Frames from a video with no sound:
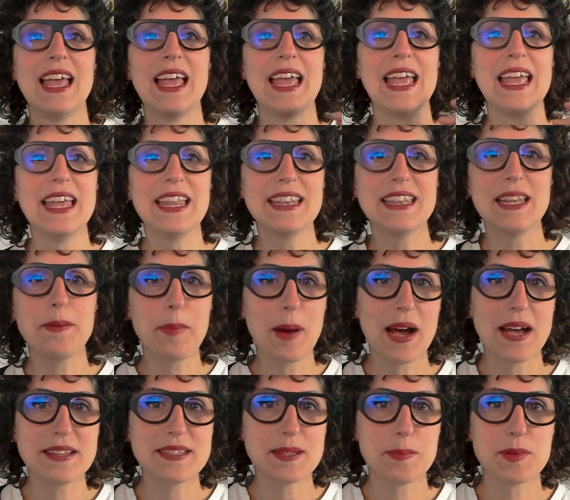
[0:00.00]
In the
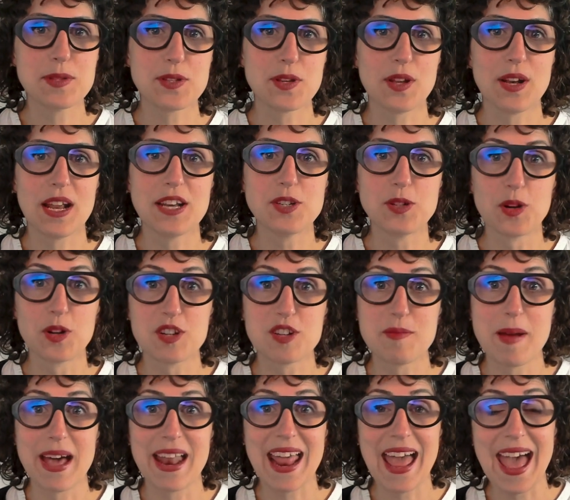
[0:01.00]
past episode, I talked
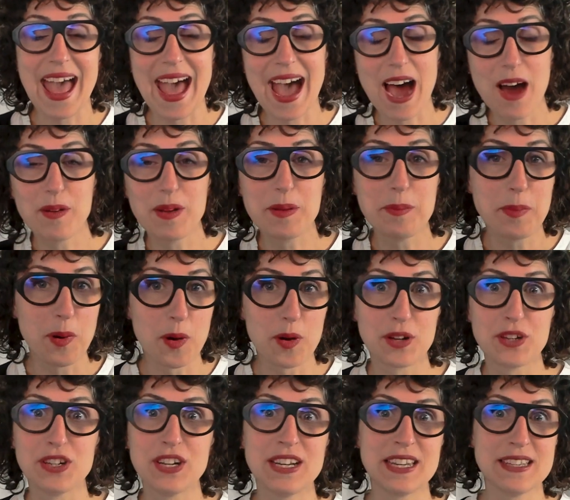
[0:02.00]
about how
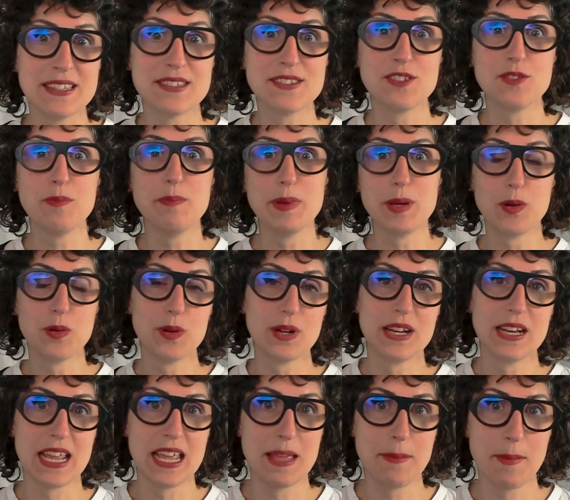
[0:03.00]
important it is to build
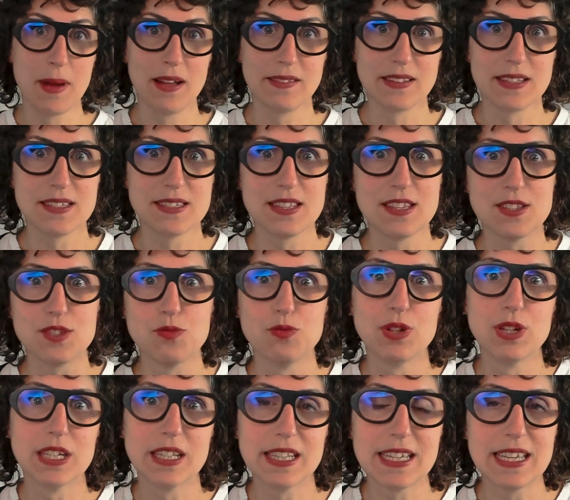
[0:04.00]
an email list. This
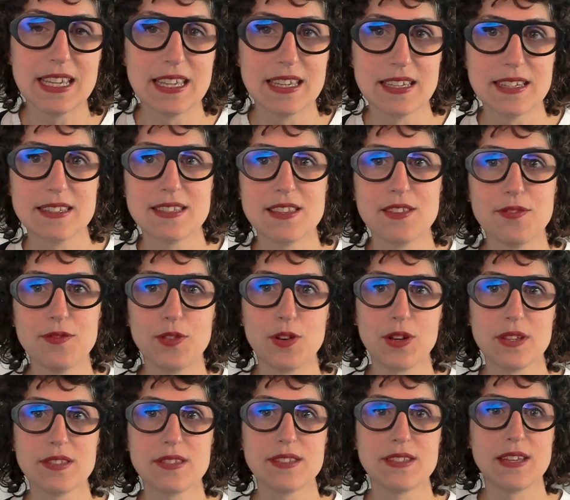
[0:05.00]
really is the
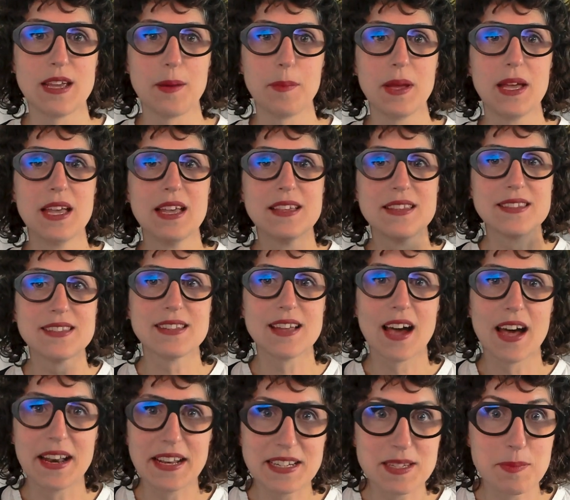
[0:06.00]
first step,
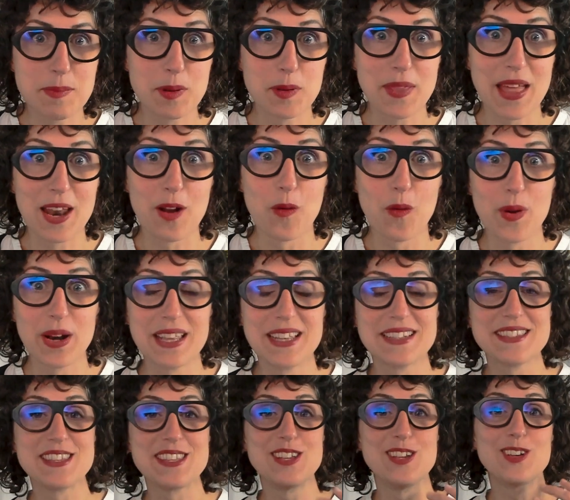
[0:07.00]
starting to build that
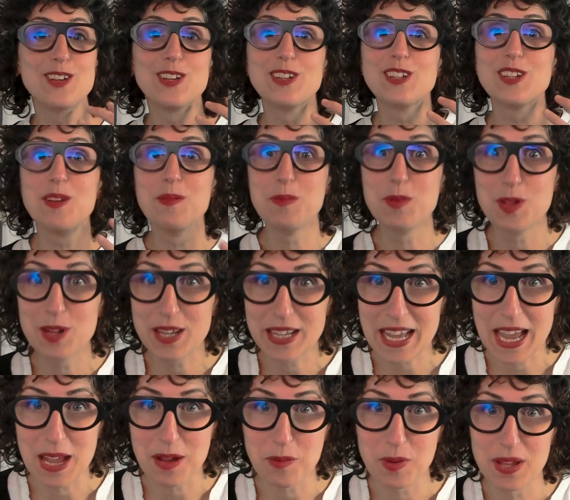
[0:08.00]
audience that you can
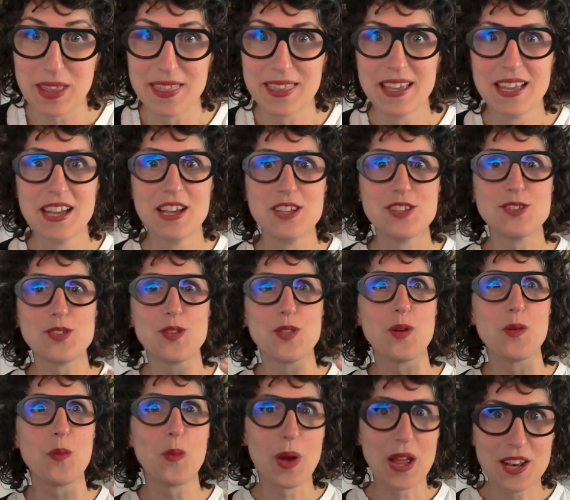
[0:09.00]
communicate with so
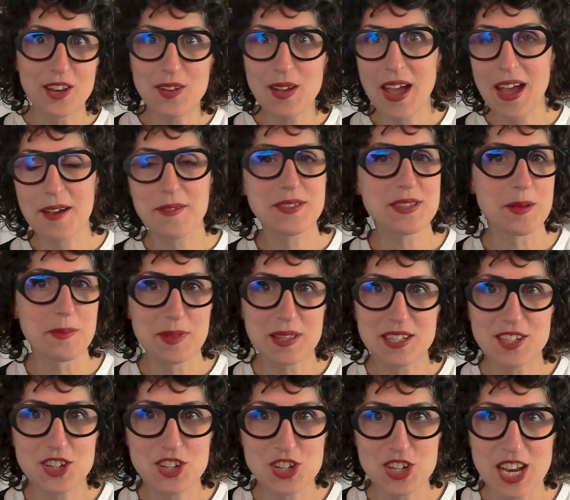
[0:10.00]
that when you have something
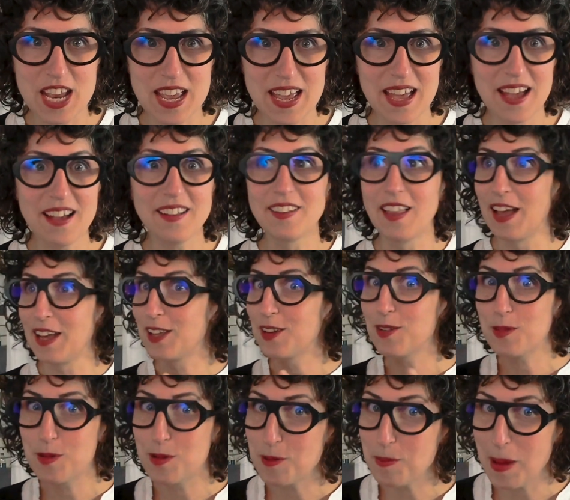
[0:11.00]
to share, like your
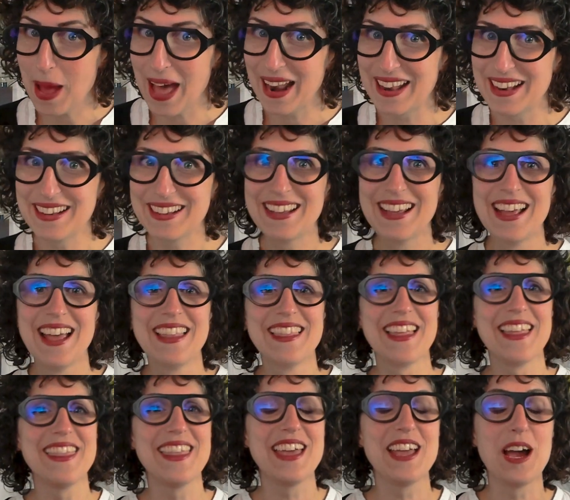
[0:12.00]
quilt pattern,
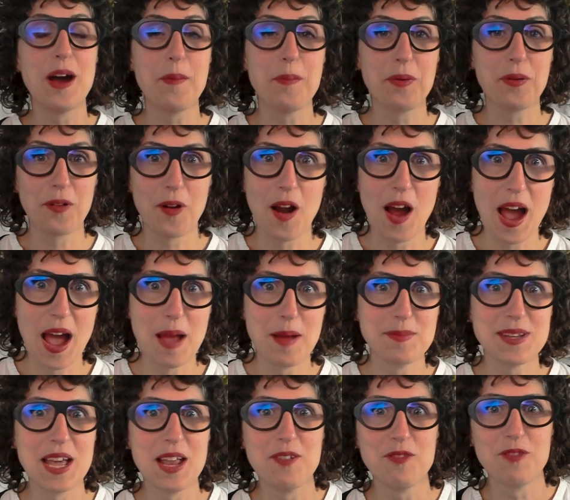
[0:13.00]
that they are
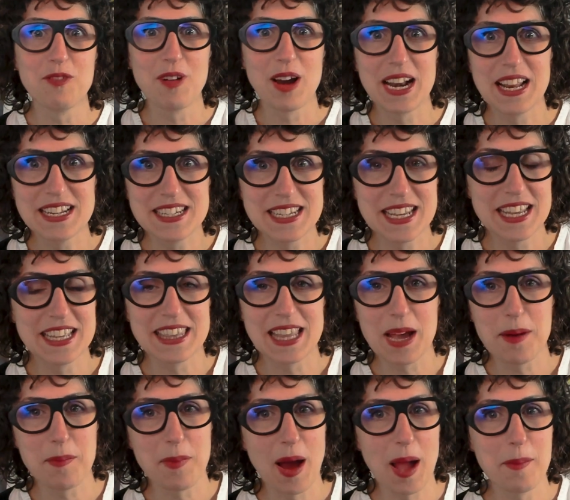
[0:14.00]
primed and ready to hit
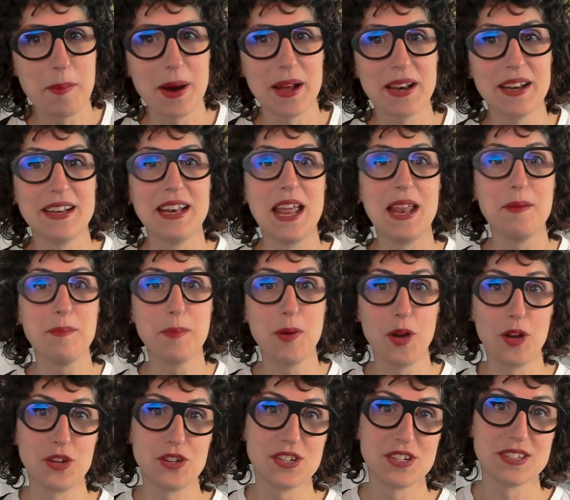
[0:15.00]
that buy button and
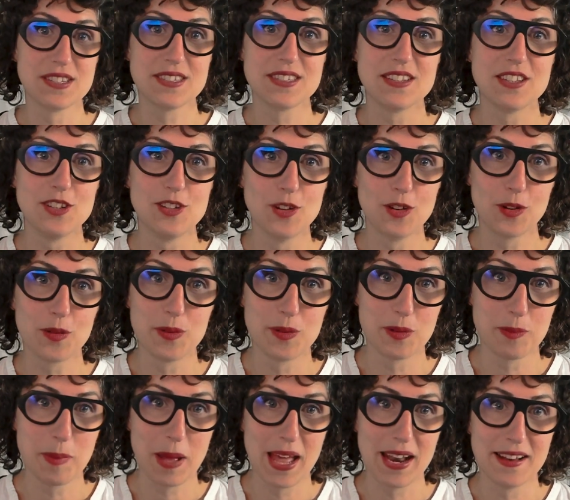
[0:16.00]
purchase your
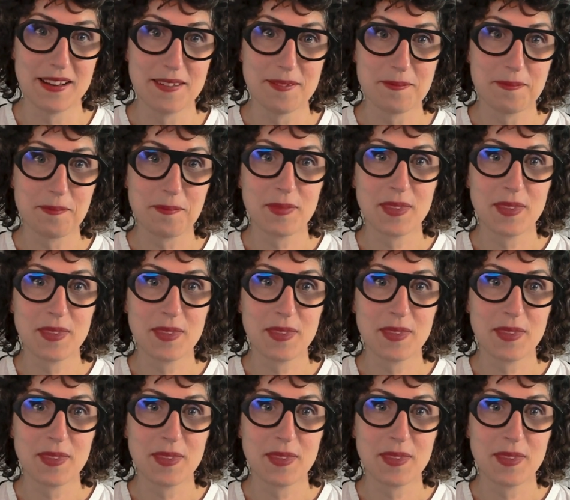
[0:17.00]
quilt pattern.